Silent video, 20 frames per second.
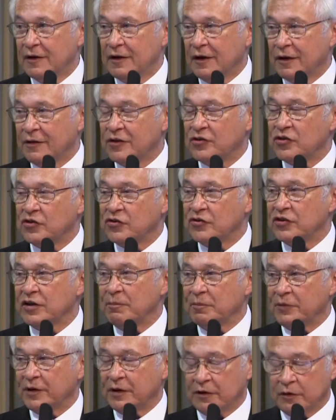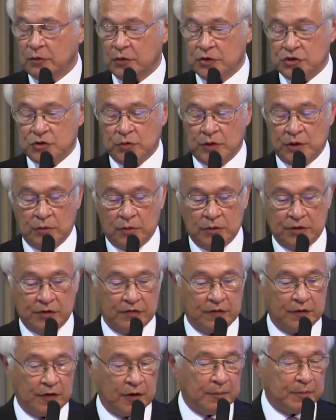And this is something which we will
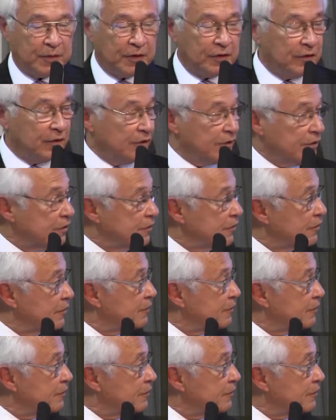develop in this.